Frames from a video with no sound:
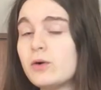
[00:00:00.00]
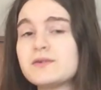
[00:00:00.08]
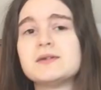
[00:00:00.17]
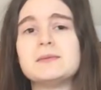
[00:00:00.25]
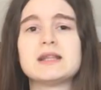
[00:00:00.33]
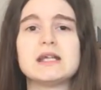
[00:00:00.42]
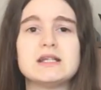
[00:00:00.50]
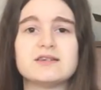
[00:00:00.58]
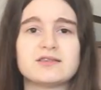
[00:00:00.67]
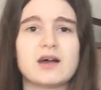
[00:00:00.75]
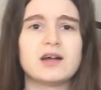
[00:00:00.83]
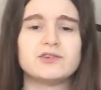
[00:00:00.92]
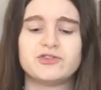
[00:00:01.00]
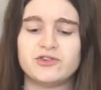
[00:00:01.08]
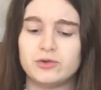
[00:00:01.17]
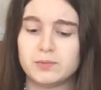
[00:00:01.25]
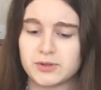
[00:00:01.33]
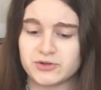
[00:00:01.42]
ultimately decides
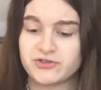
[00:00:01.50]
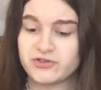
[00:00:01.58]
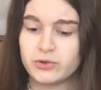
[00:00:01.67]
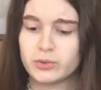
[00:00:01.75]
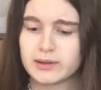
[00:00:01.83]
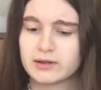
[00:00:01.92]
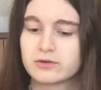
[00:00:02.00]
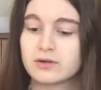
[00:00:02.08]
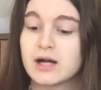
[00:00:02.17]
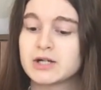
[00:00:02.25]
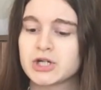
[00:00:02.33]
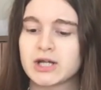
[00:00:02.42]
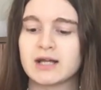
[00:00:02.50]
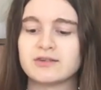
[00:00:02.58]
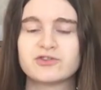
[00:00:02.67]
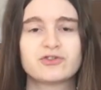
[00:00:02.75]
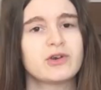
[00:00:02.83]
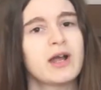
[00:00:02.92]
to pursue her grudge
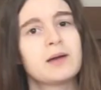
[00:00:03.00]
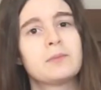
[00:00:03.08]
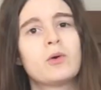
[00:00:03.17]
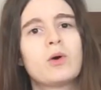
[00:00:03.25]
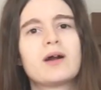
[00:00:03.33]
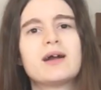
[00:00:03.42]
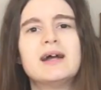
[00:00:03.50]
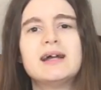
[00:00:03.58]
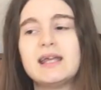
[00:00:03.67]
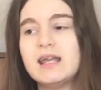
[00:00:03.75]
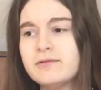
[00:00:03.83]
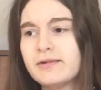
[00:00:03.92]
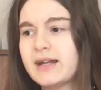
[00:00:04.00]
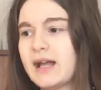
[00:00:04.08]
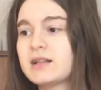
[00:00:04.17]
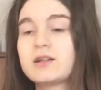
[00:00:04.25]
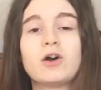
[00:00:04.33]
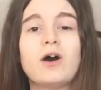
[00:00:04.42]
against Stregobor, even
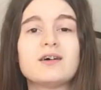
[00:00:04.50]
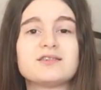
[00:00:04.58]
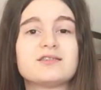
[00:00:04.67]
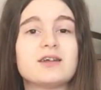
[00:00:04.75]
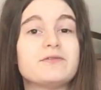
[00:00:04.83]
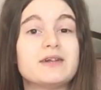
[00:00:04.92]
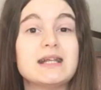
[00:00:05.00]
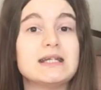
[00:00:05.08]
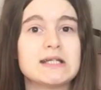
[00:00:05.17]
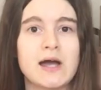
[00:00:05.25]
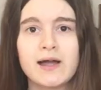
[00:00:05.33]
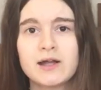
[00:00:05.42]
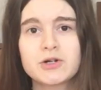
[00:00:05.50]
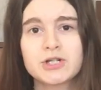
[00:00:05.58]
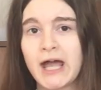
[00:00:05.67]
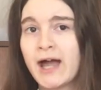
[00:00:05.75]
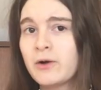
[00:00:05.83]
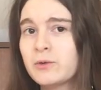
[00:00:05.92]
at the cost of an entire
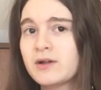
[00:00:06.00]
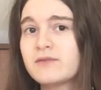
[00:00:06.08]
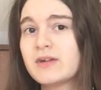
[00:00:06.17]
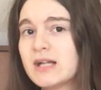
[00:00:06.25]
town of